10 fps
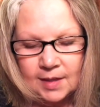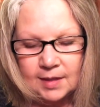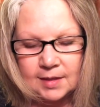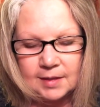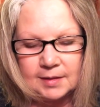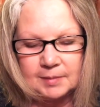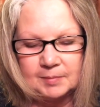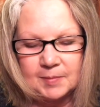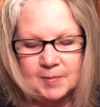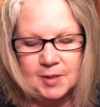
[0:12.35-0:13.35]

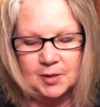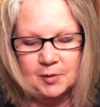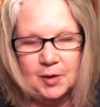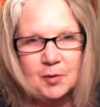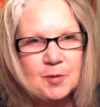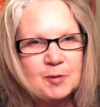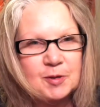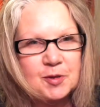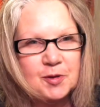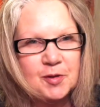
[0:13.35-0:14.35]
So I hope you
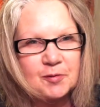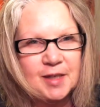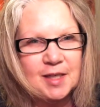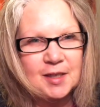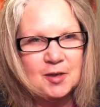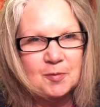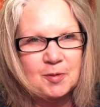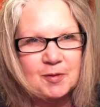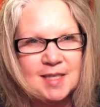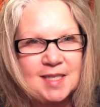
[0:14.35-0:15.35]
enjoy the reading. I hope it
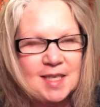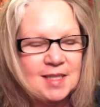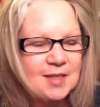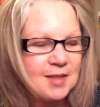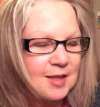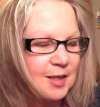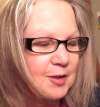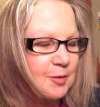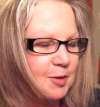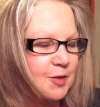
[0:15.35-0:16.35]
resonates, and thanks
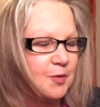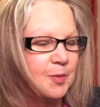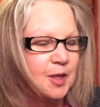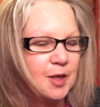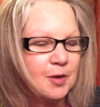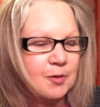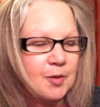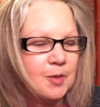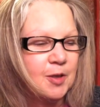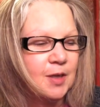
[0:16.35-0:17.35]
so much for being here with
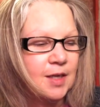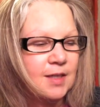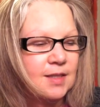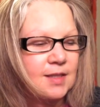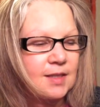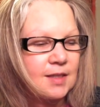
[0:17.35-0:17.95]
me, you guys.